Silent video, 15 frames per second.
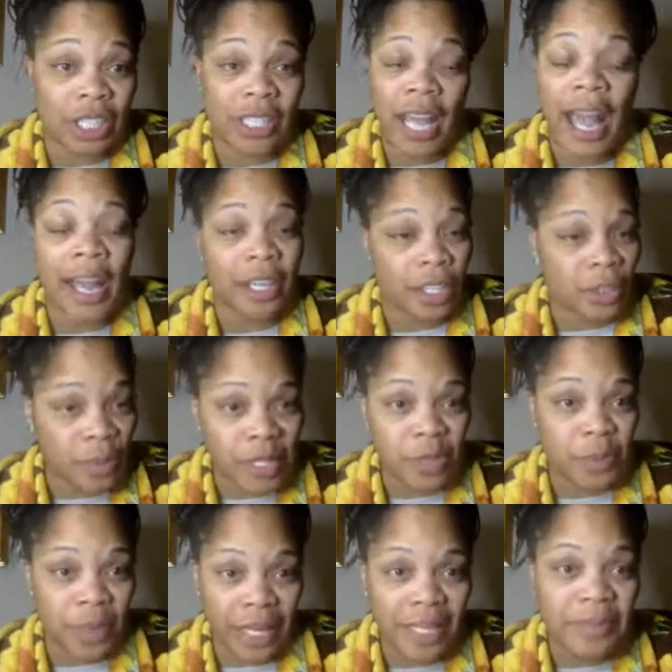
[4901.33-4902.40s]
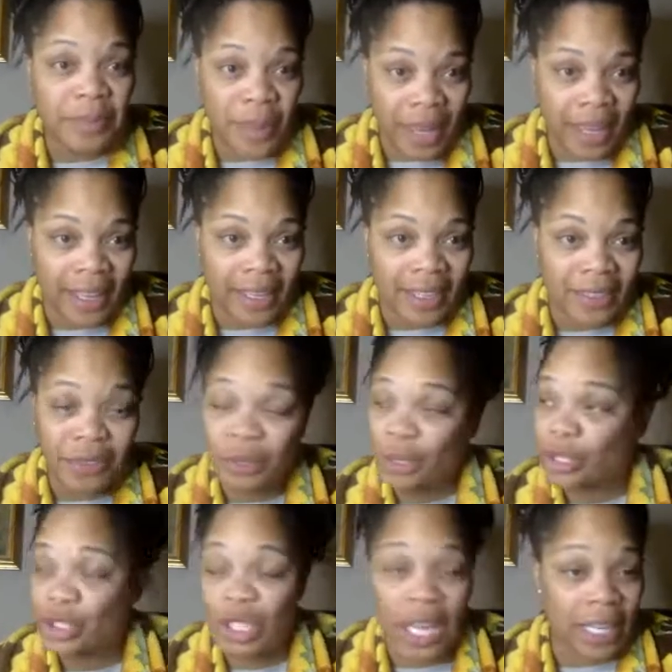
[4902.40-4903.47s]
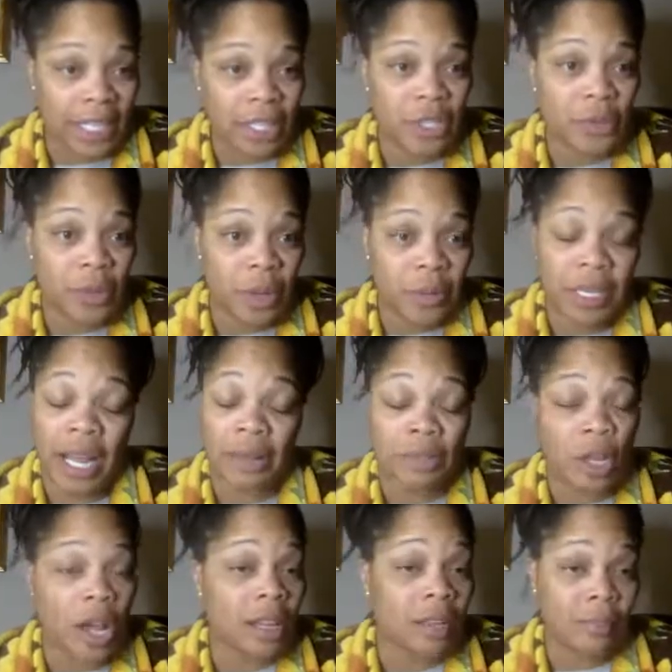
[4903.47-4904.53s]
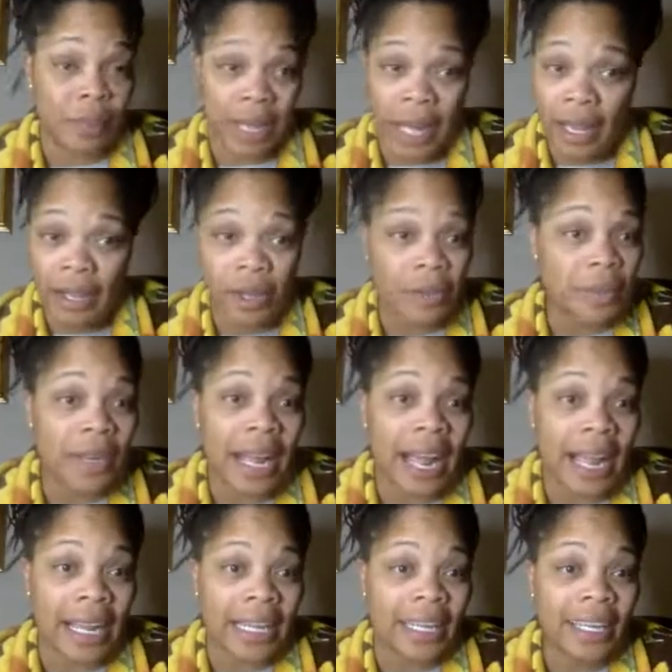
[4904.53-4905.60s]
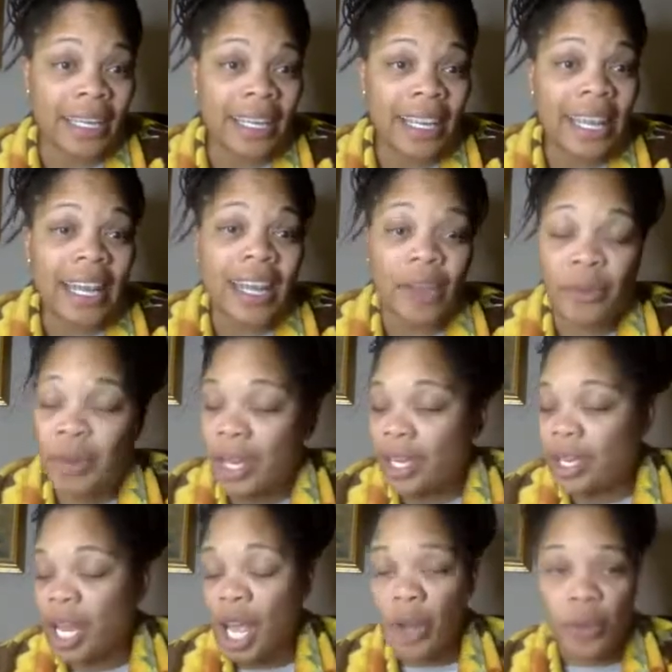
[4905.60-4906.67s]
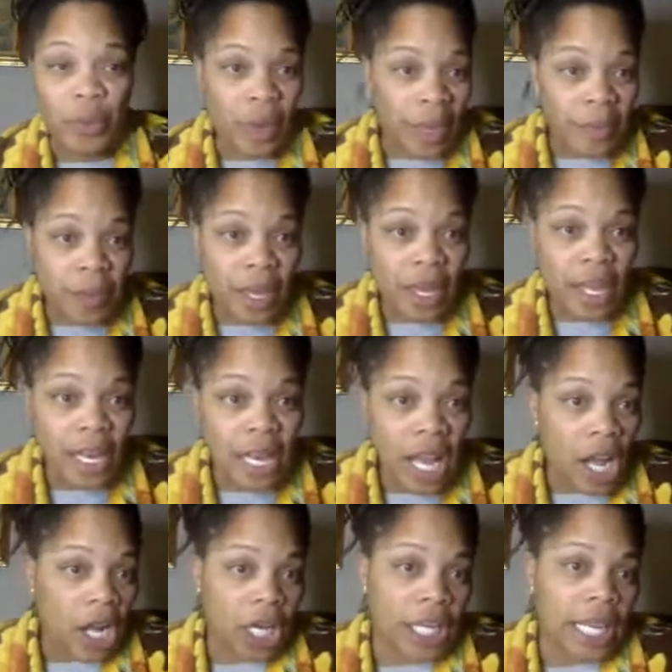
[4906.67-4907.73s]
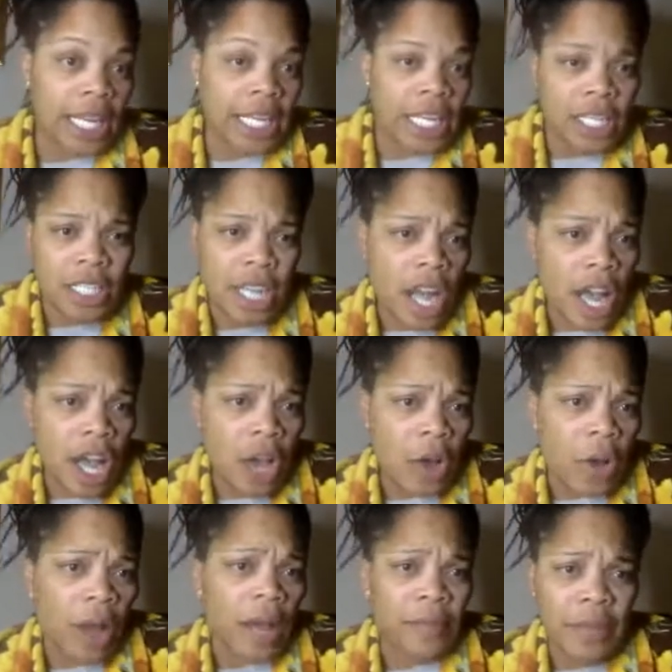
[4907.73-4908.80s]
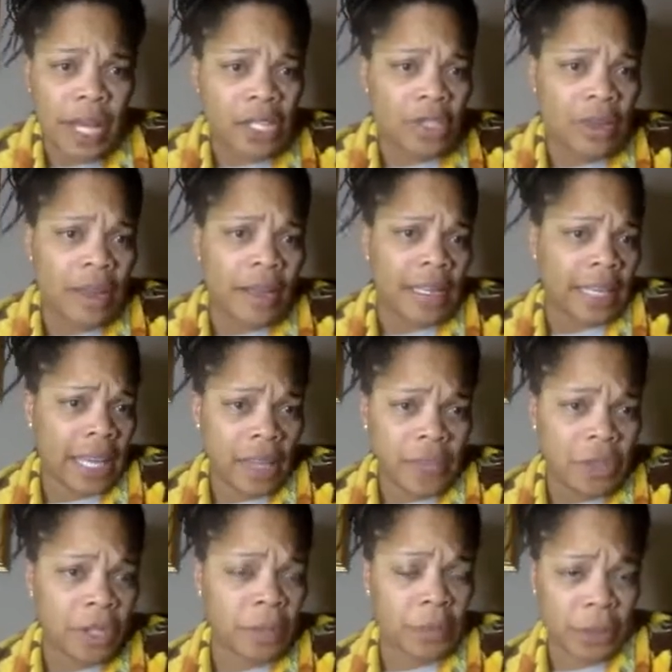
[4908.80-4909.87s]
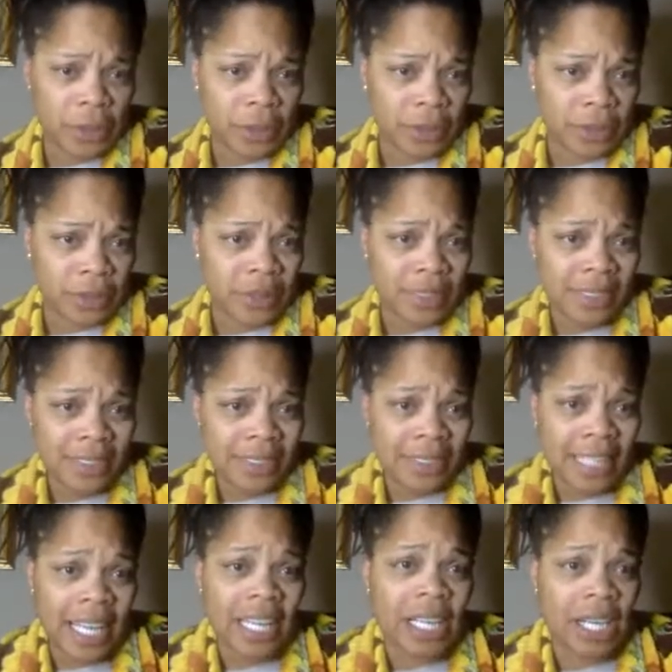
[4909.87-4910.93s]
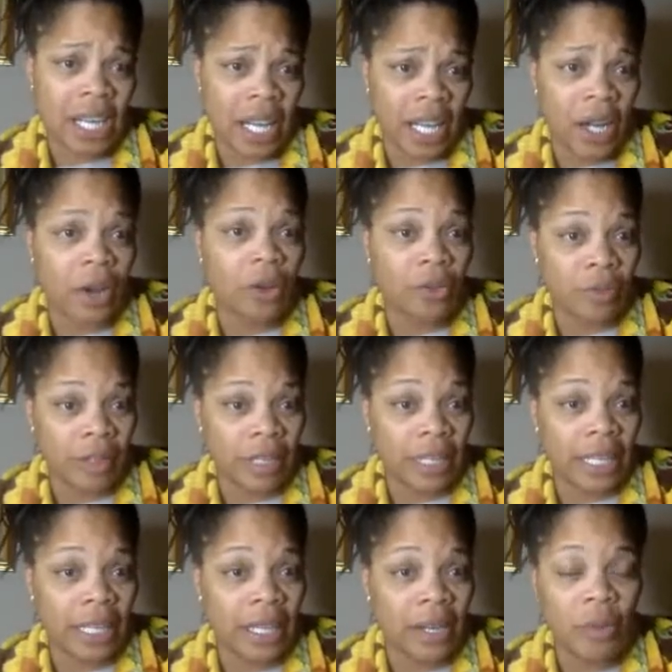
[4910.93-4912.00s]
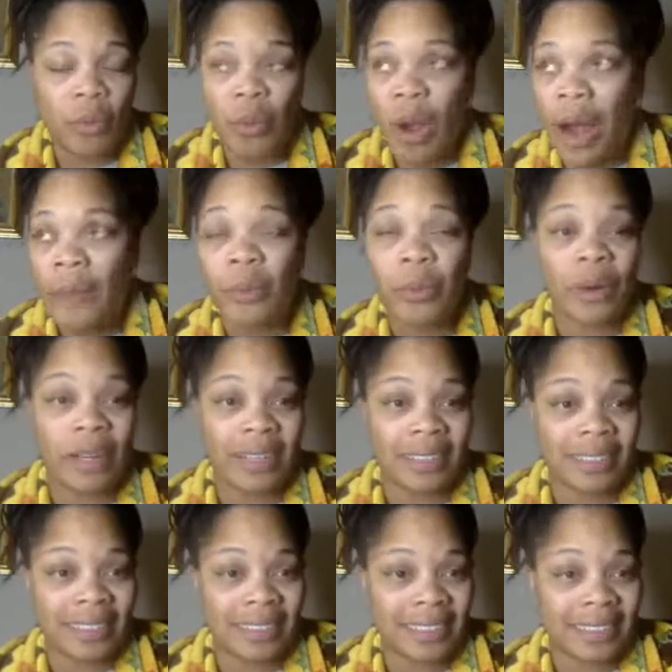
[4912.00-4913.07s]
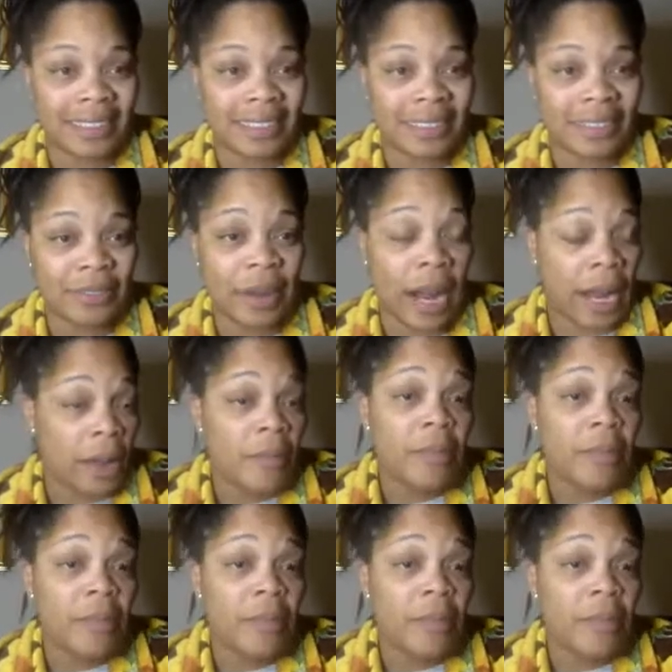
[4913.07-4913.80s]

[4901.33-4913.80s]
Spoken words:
How do you explain men who are shady to women? Now I'm talking black on black. When women are like, no, I'm not trying to give you the poon. And they're like, oh, well, that's a whole nother story right there. Look.